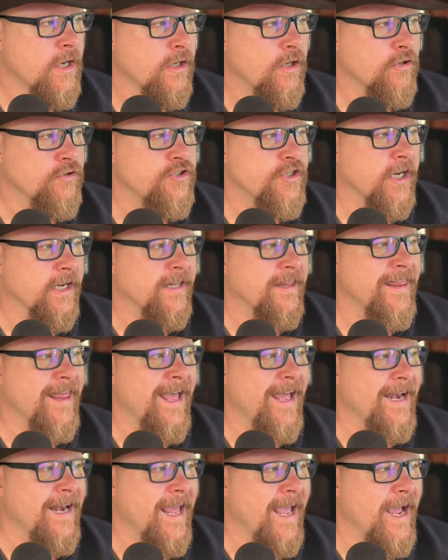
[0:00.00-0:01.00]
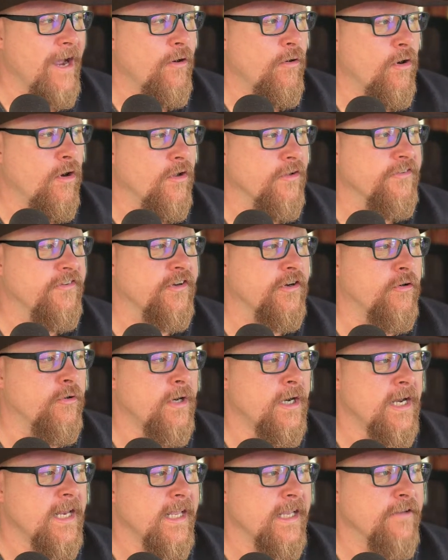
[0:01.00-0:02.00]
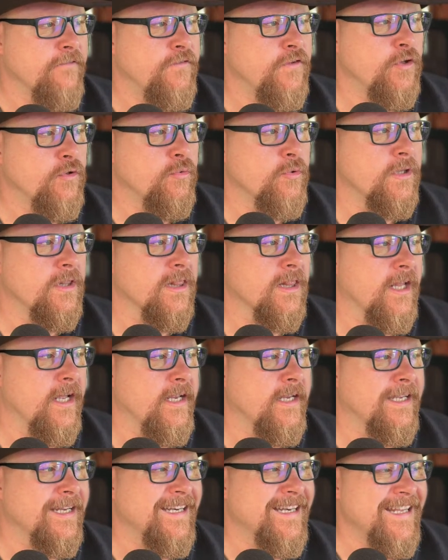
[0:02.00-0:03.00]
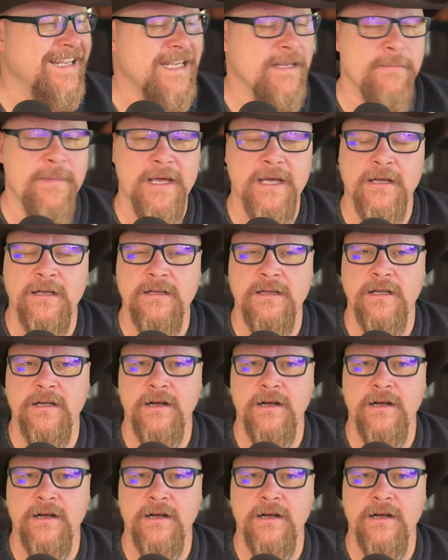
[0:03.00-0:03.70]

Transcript: go check that out. Also, if you would like an email,